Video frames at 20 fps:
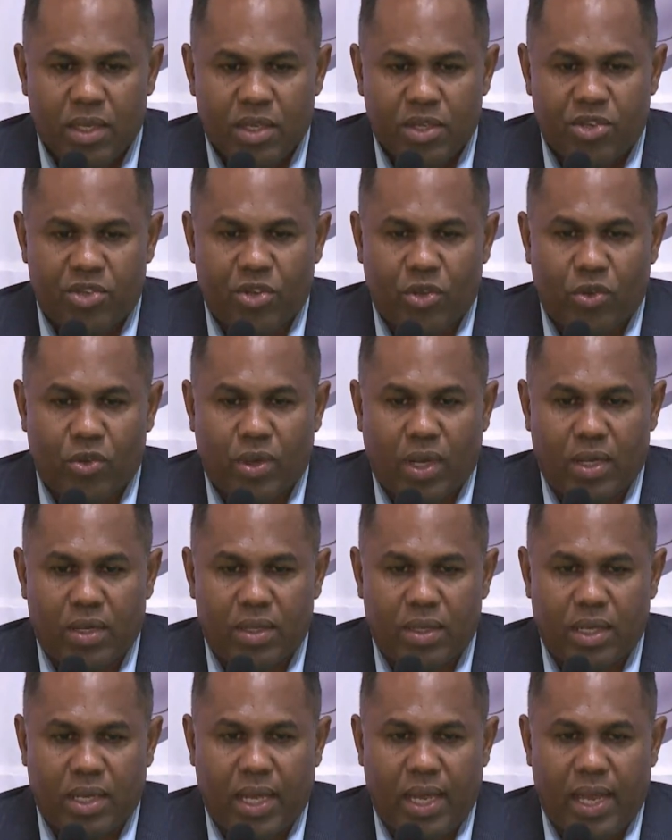So
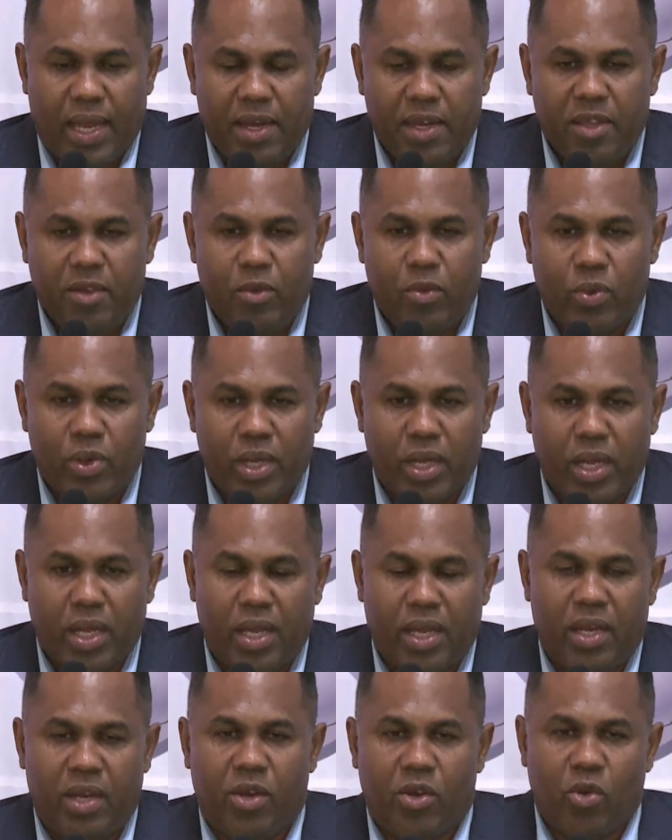
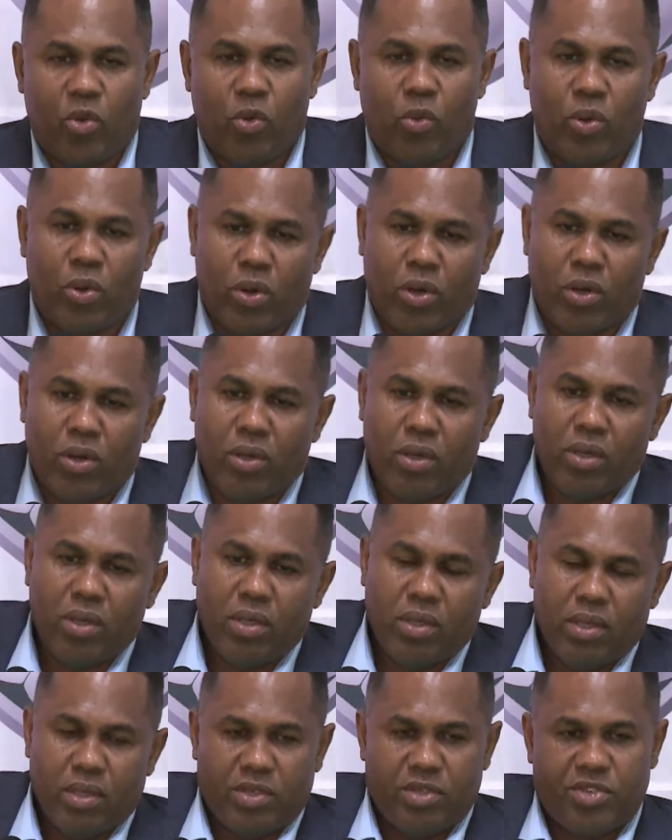anywhere in the world,
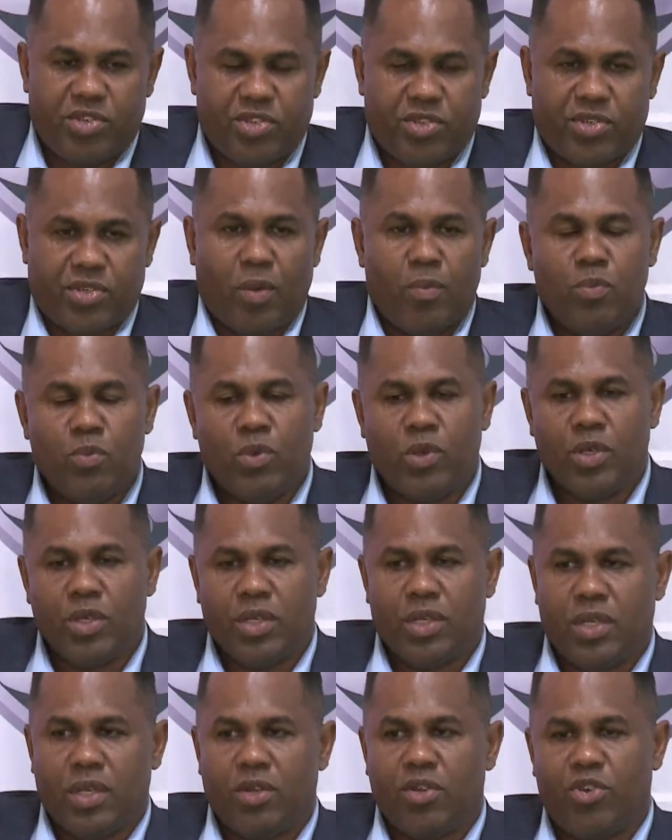someone
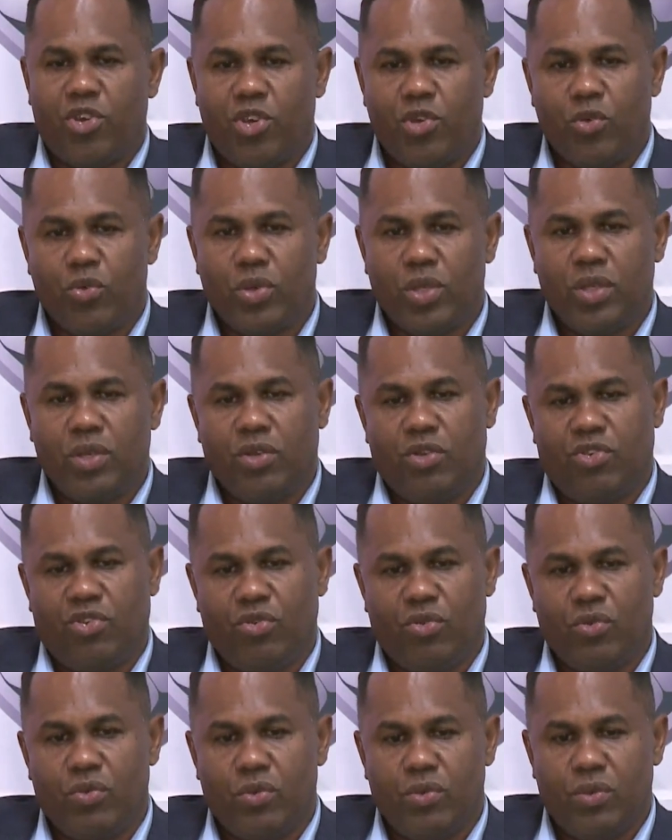can tune
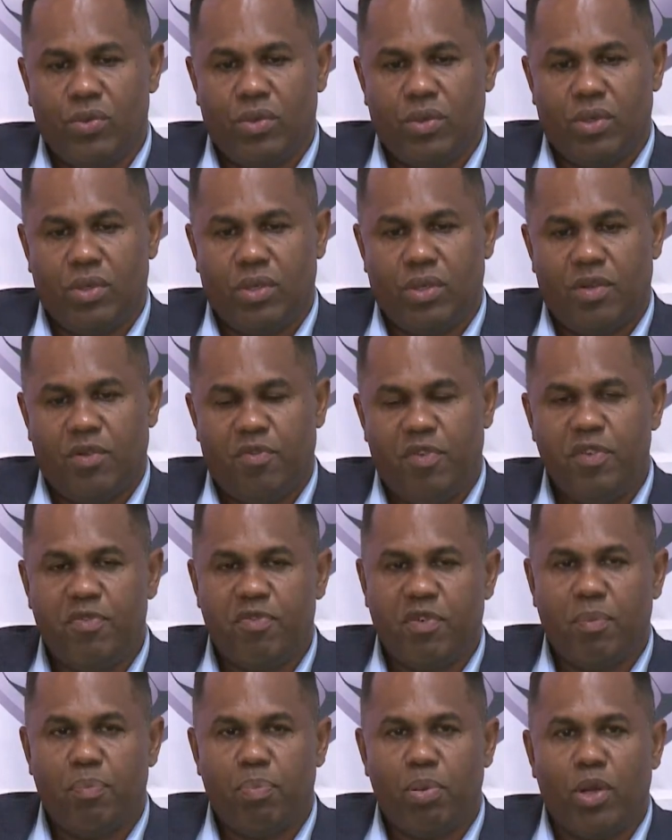into
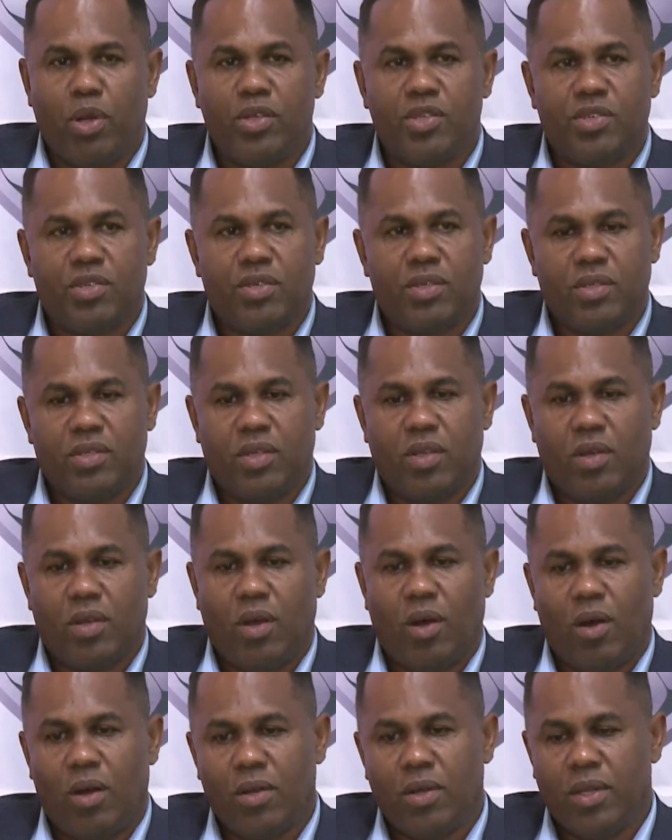FIFA Plus
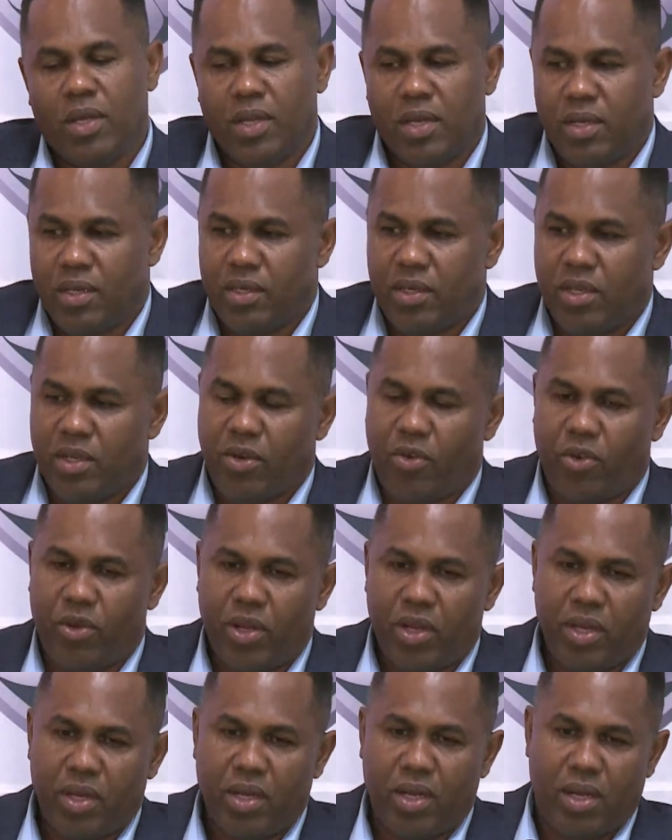under the
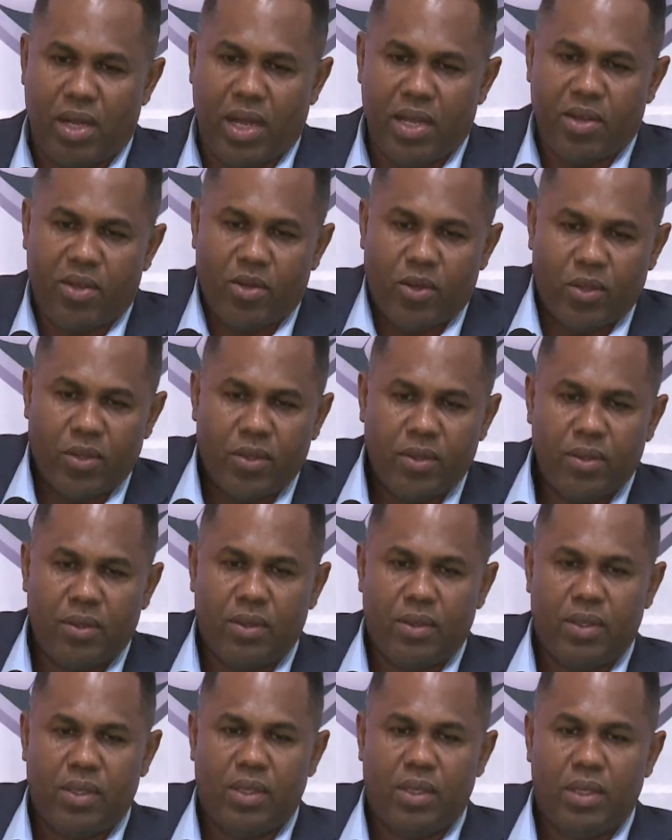Grenada icon
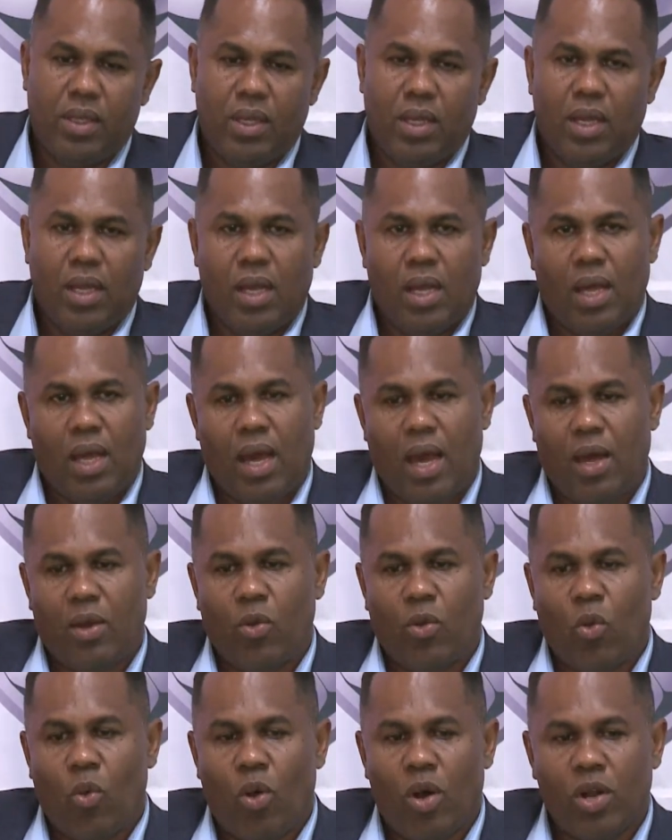
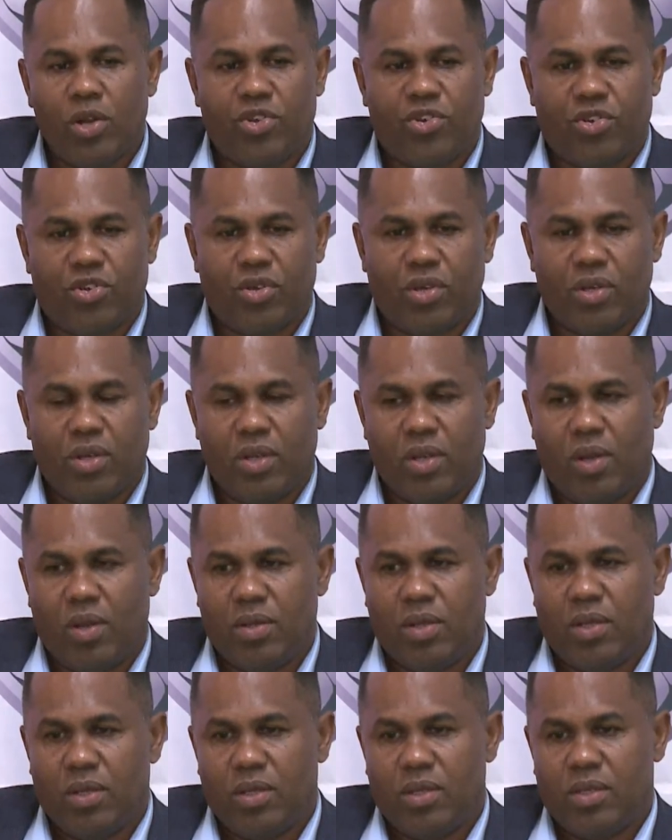and watch
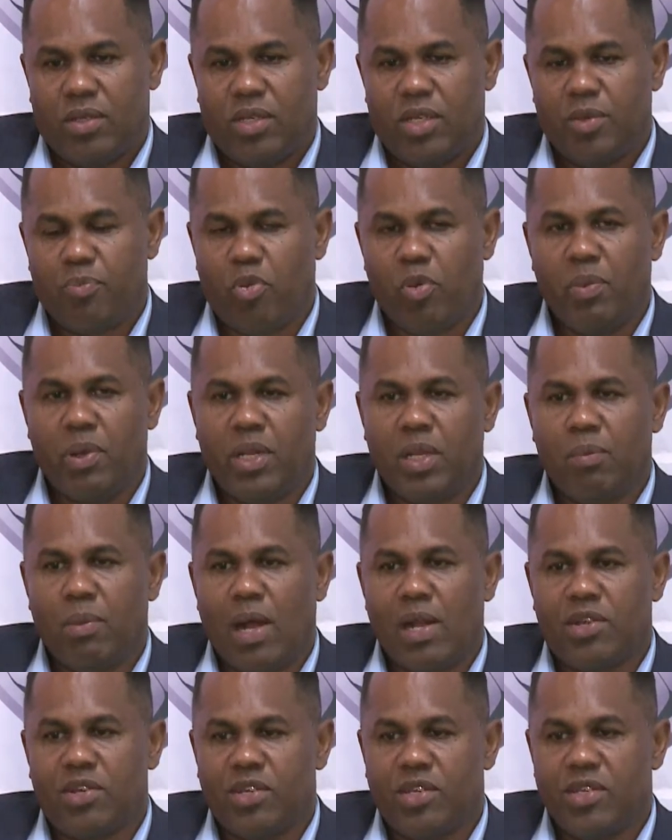the Premier League
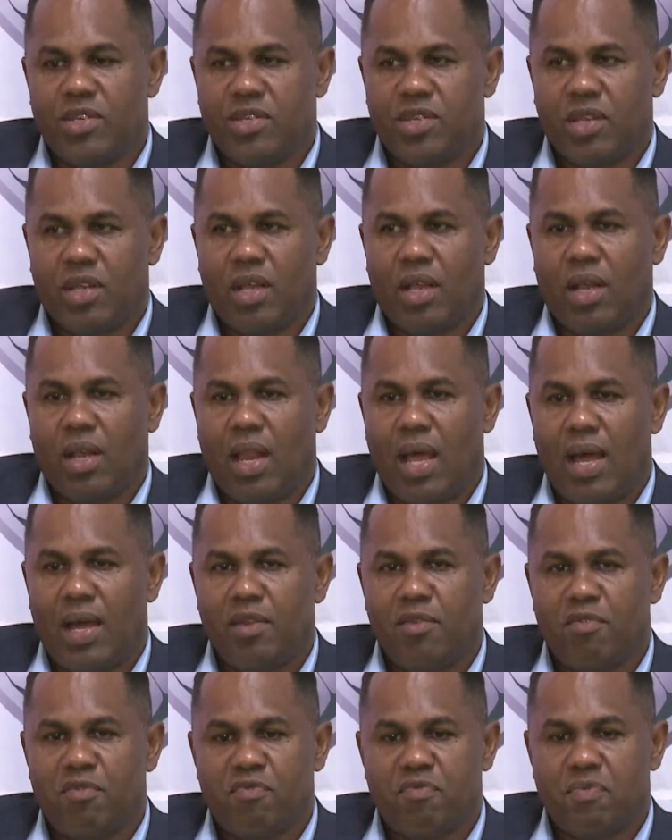matches
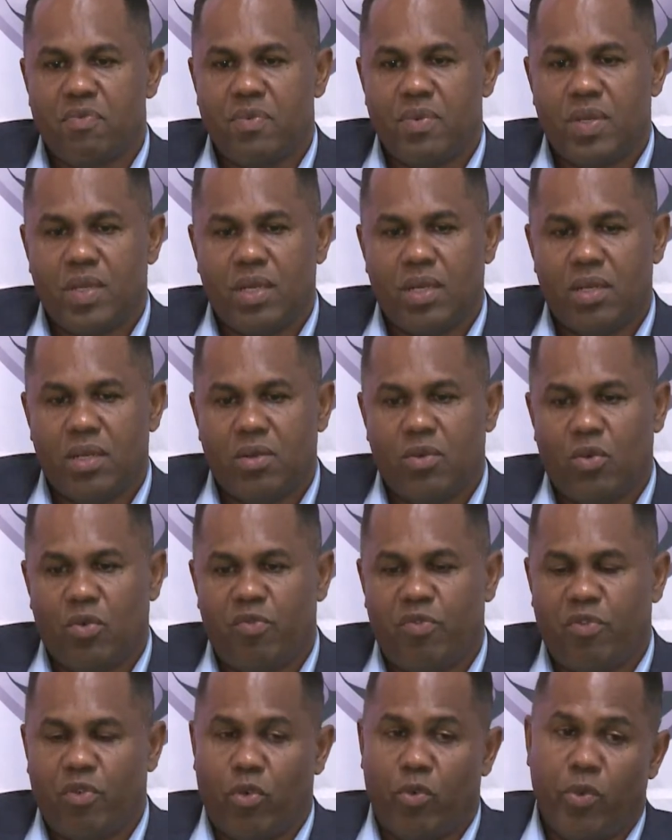live
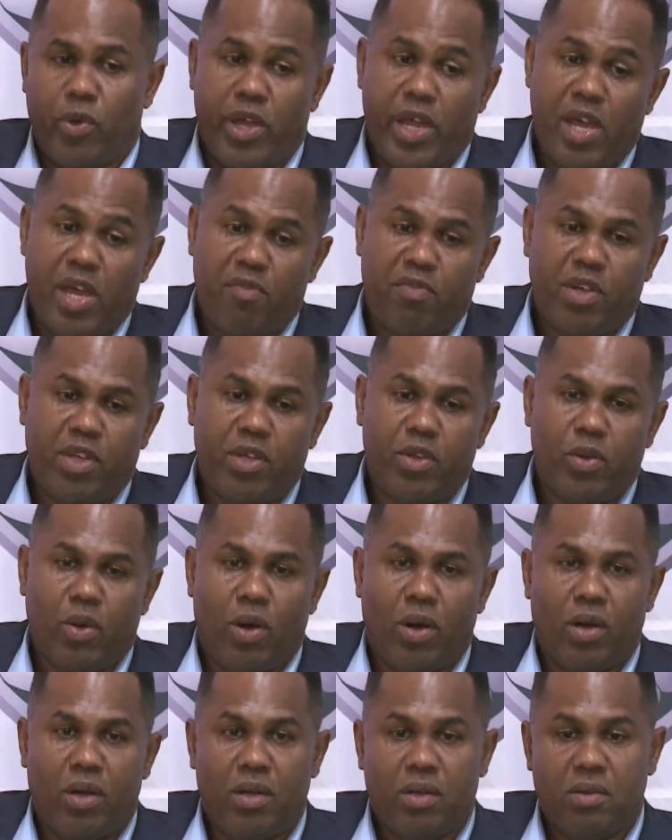from wherever you
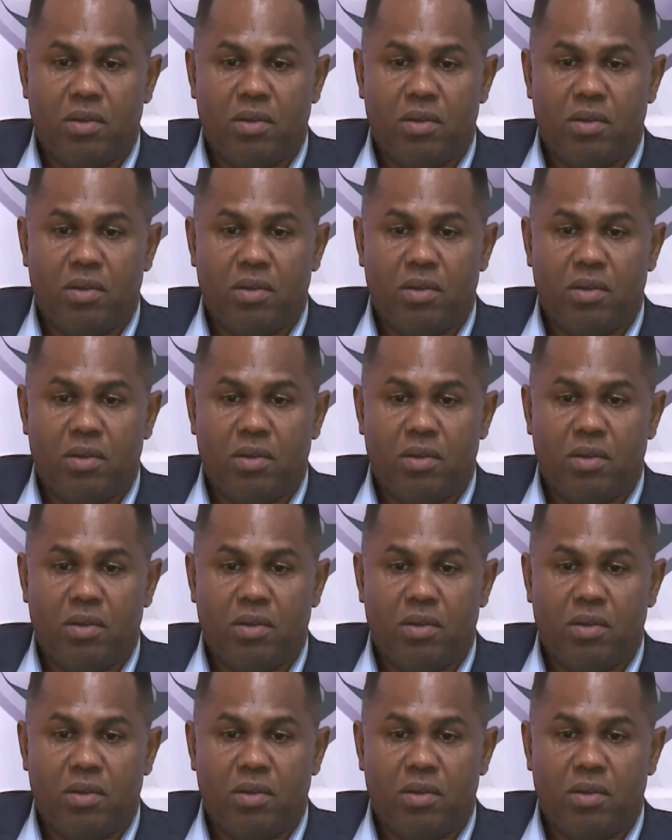are,